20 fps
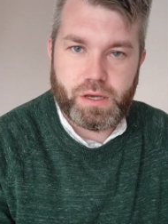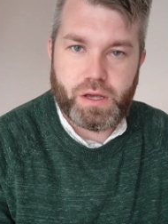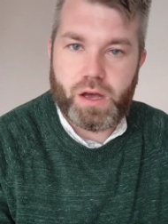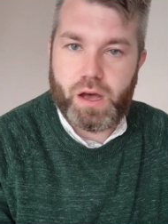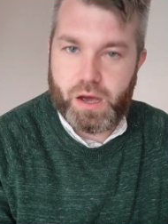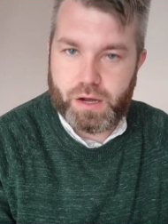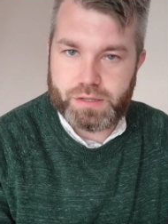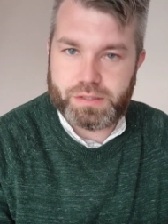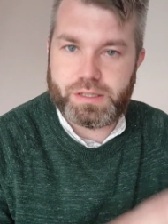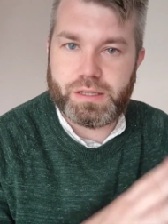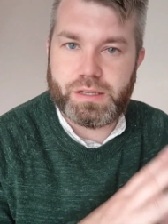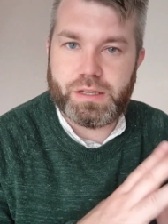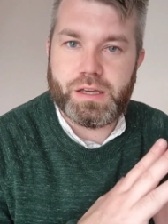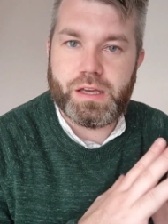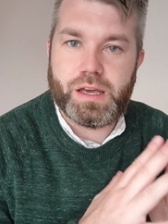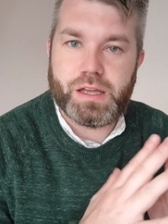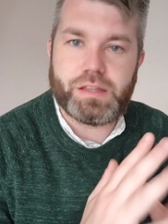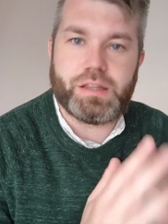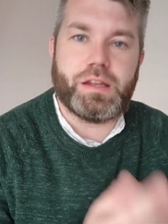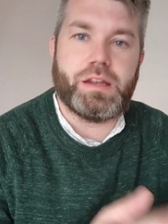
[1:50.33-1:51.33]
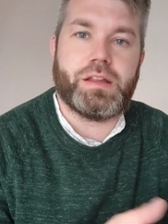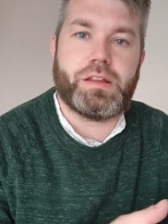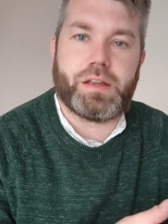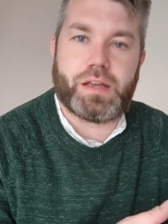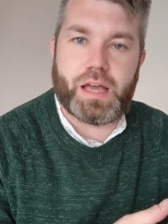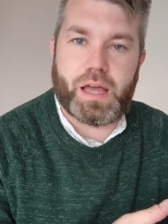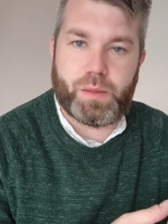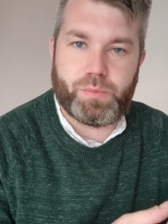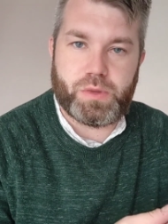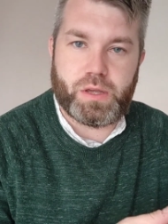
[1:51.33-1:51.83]
Honestly, they need to
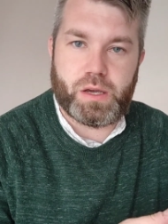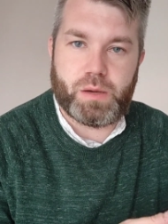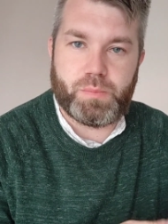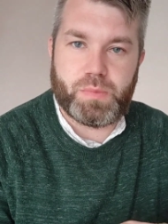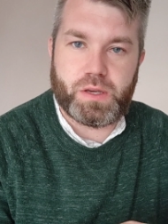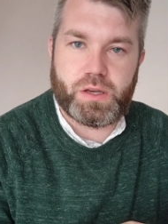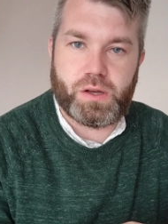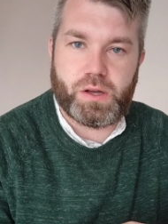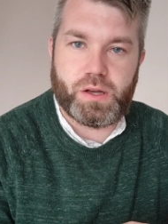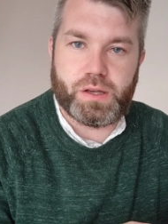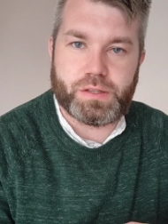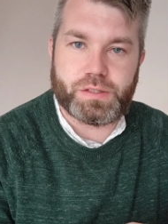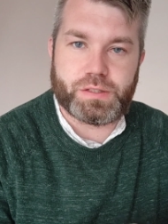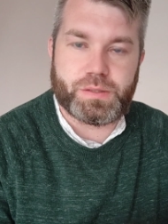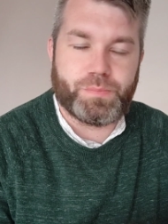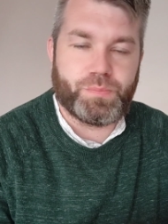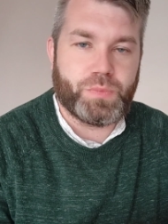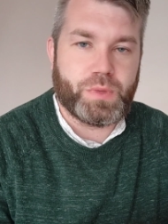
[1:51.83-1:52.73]
calm down because